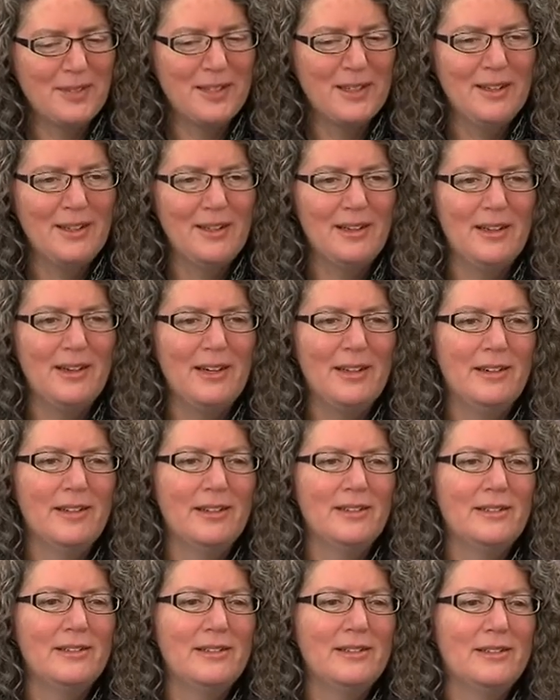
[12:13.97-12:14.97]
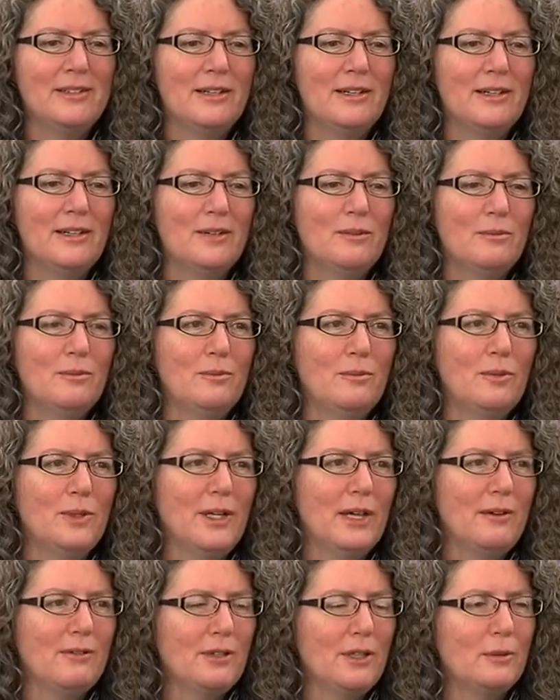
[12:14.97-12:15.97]
Mm -hmm. And um,
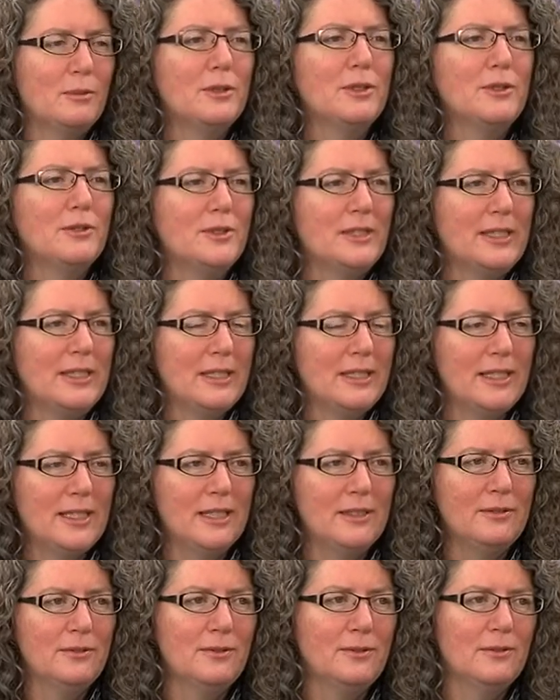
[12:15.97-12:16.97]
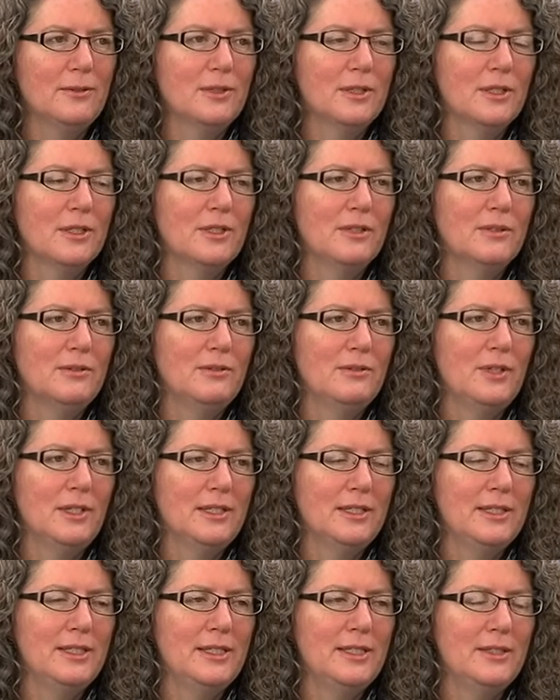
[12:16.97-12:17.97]
we'll have an opportunity again for
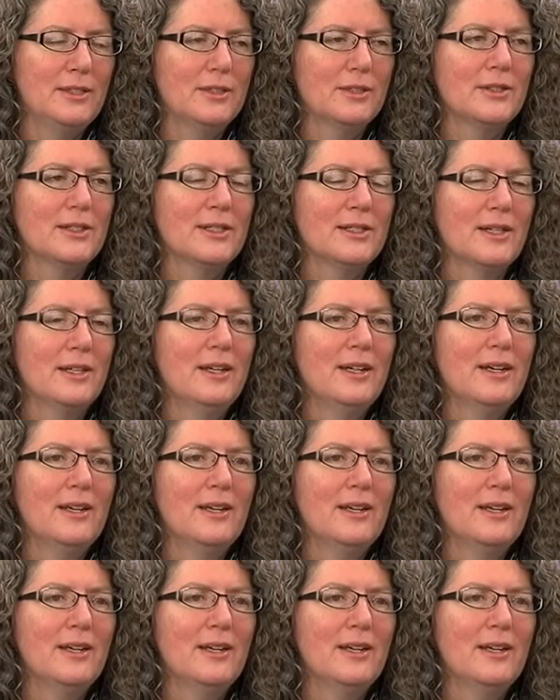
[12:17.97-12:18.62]
volunteers.